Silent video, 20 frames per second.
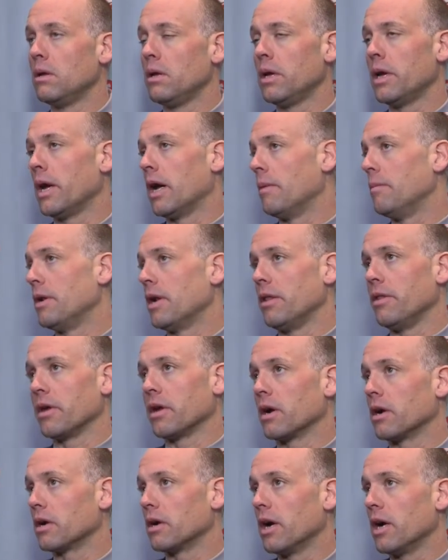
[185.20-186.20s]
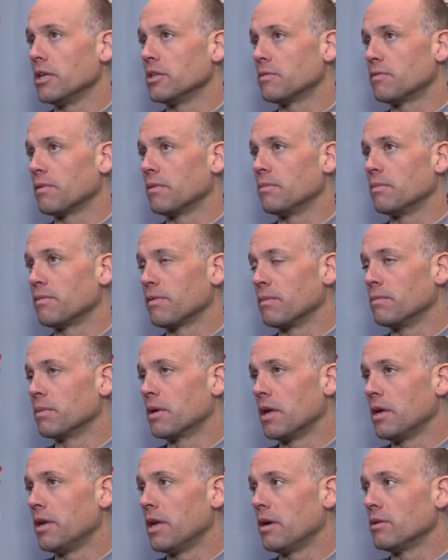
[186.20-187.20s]
Yeah, I mean, I think our guys from
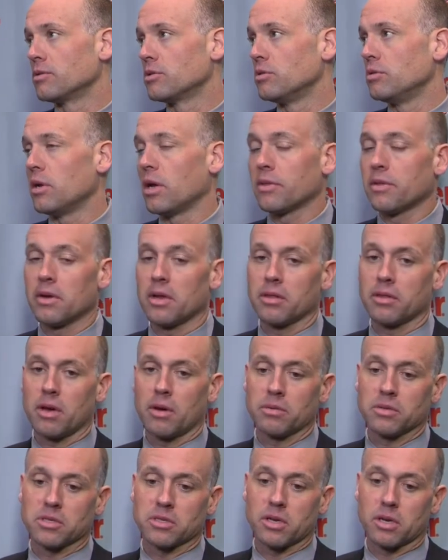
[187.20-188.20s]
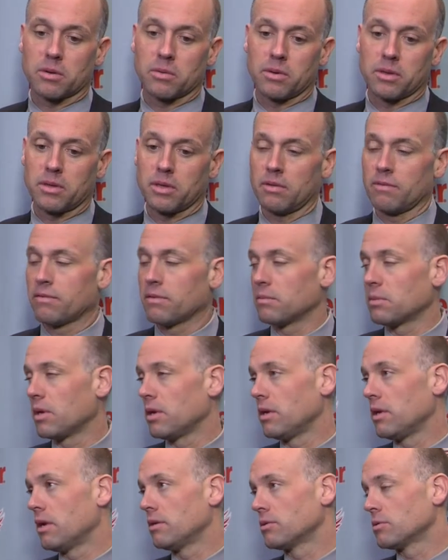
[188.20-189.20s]
getting down 2-0, I thought we stuck with it, and from getting
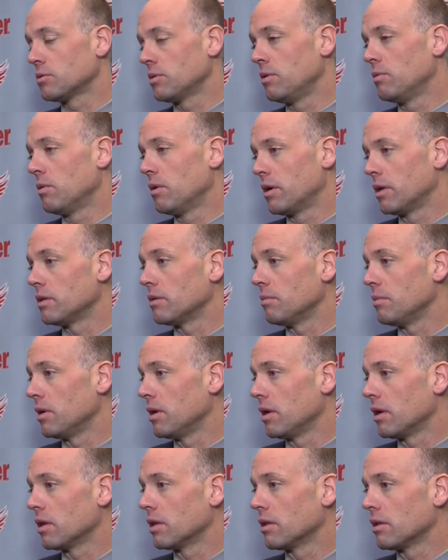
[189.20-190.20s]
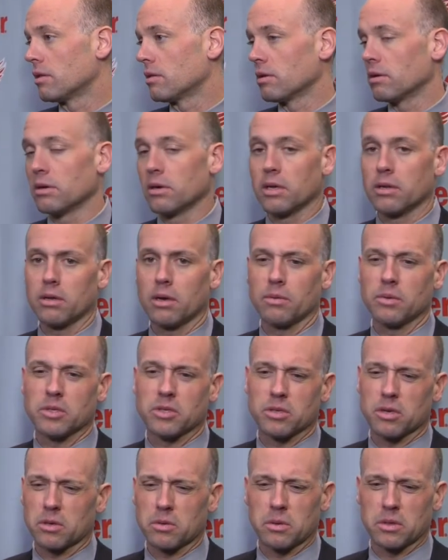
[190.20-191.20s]
down 3-1 at the beginning of the third, I thought we
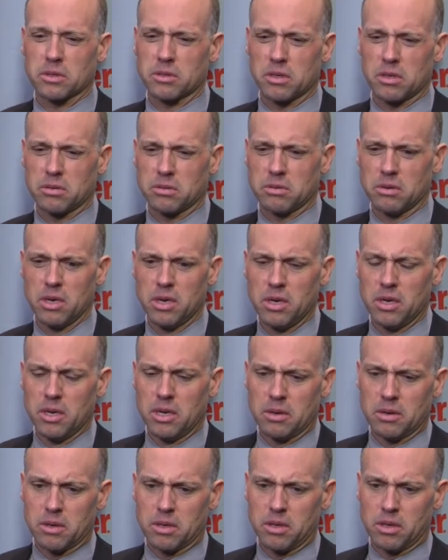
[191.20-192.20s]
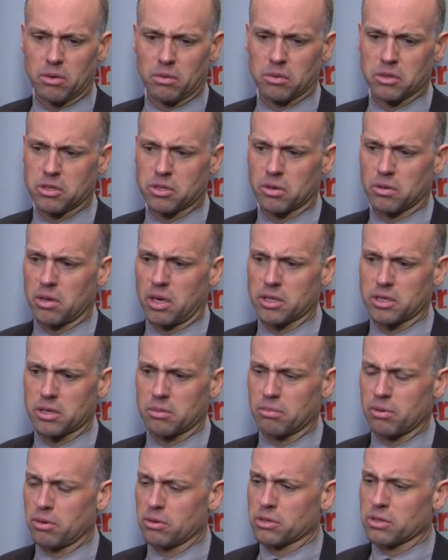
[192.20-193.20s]
stuck with it, and you know, we showed lots of
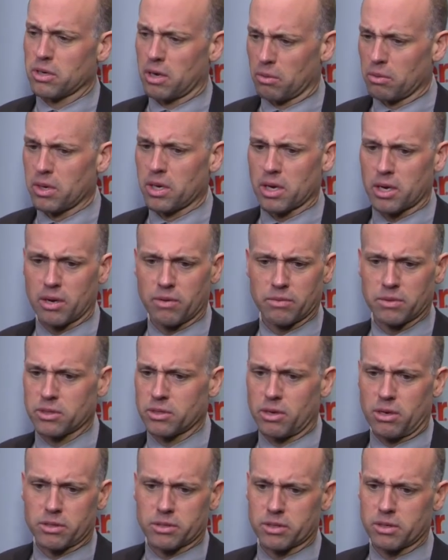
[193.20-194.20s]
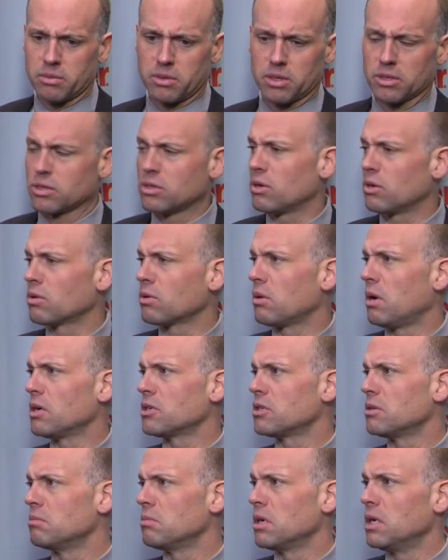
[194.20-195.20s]
composure. Now we got to get results. I mean, there's no
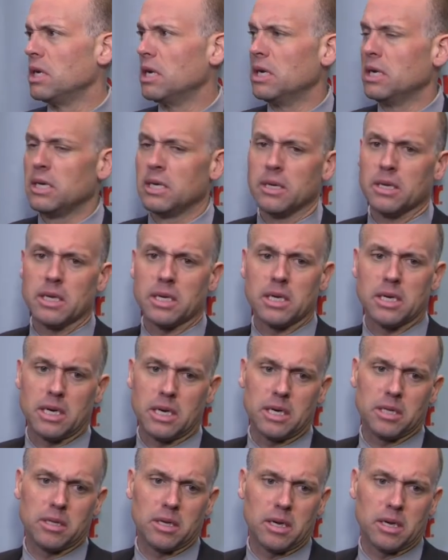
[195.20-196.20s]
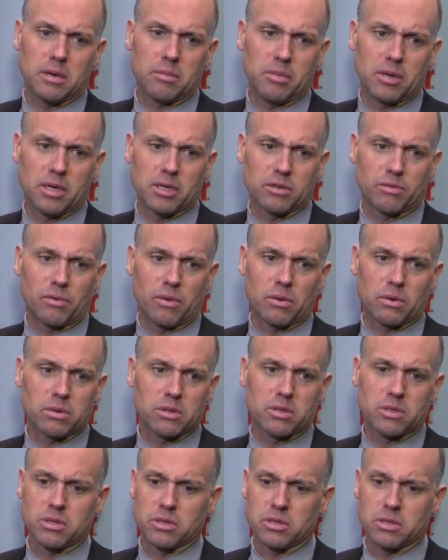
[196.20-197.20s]
question, but our biggest
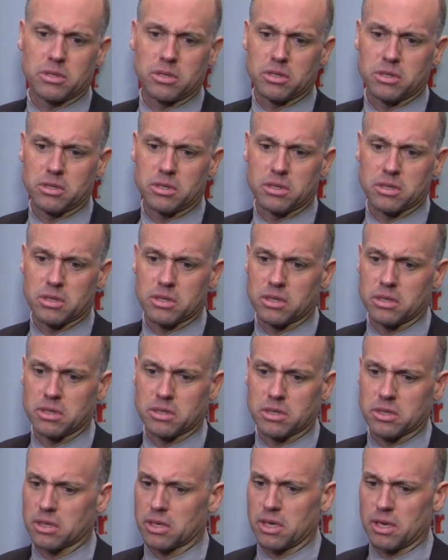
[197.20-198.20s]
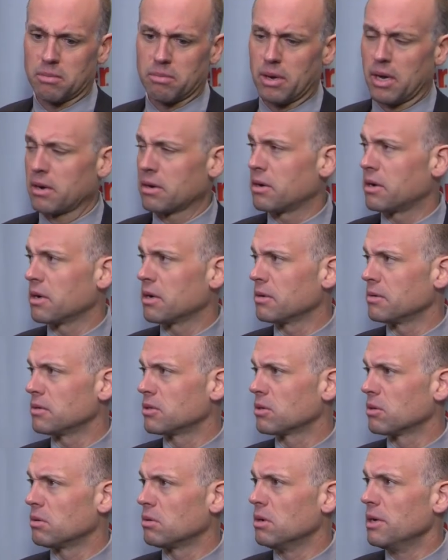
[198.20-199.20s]
focus is to get better here. And
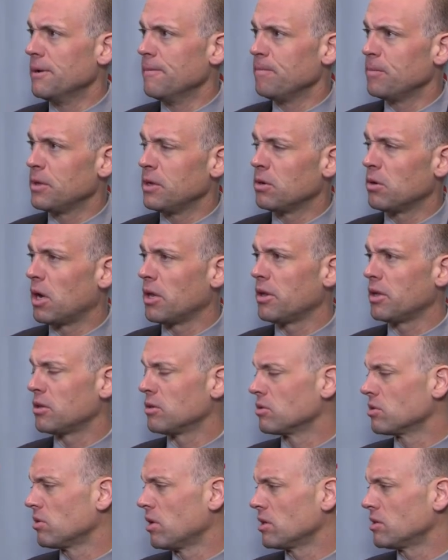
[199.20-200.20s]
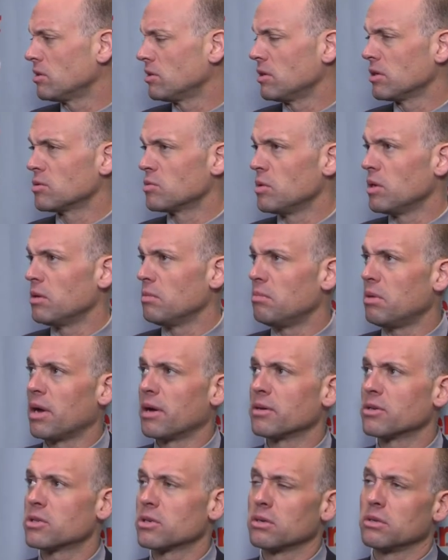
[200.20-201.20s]
so, you know, I thought there was lots of things we did
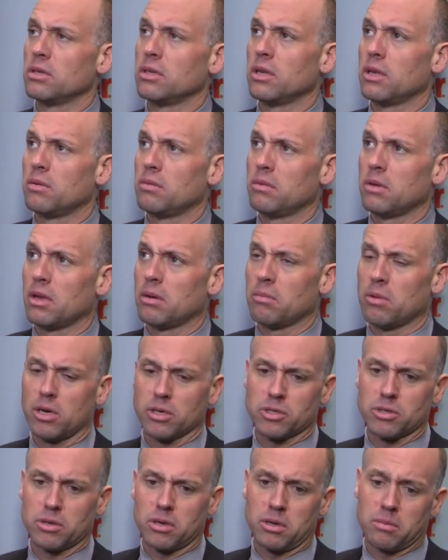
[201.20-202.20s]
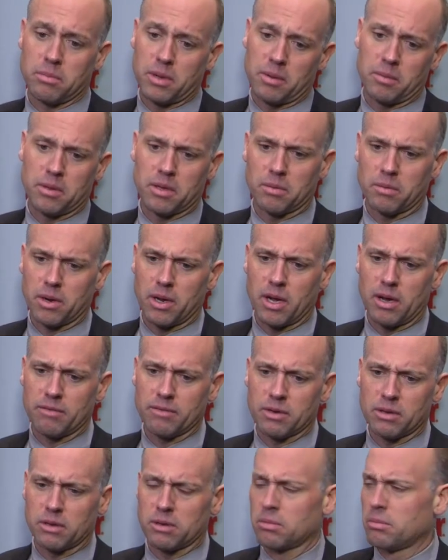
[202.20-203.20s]
better, certainly than Montreal, and maybe than we have in
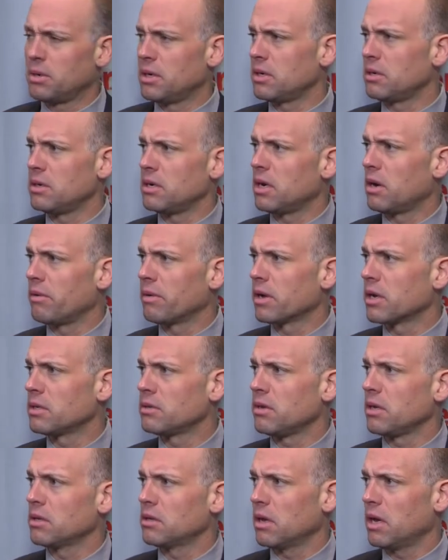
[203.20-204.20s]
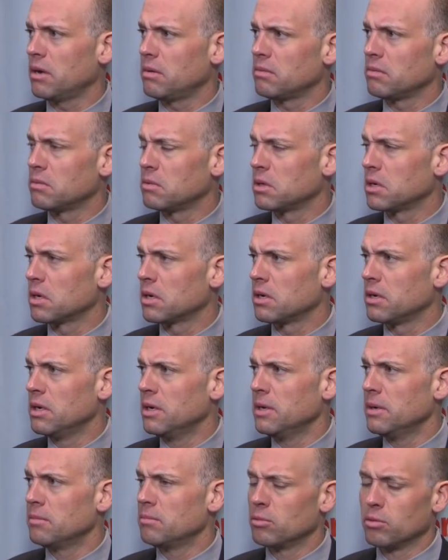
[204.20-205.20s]
a little bit. And now we got to take that and we got to
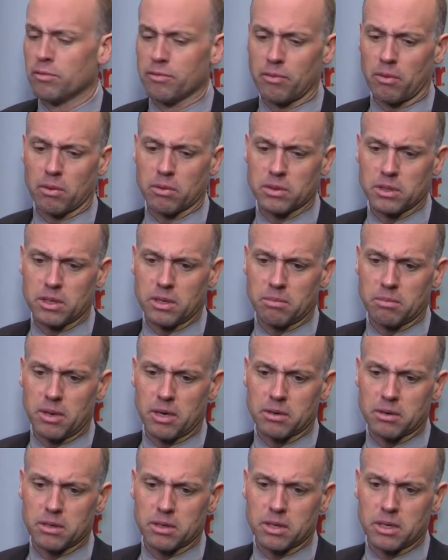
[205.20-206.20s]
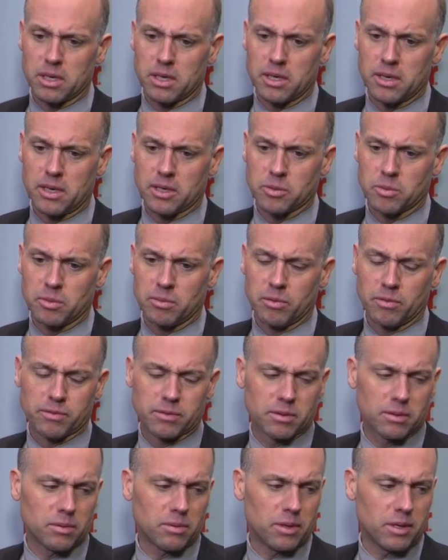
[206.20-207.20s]
move forward and get better as we move
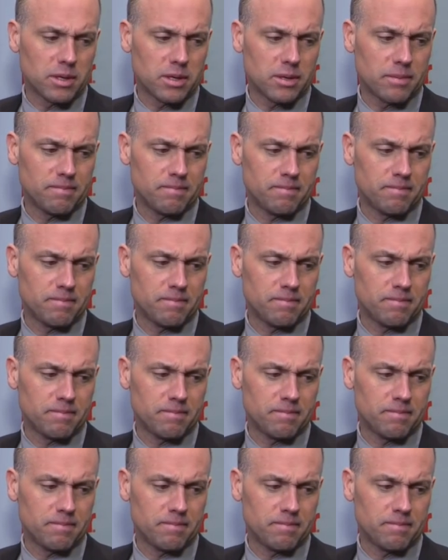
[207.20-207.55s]
through the week here.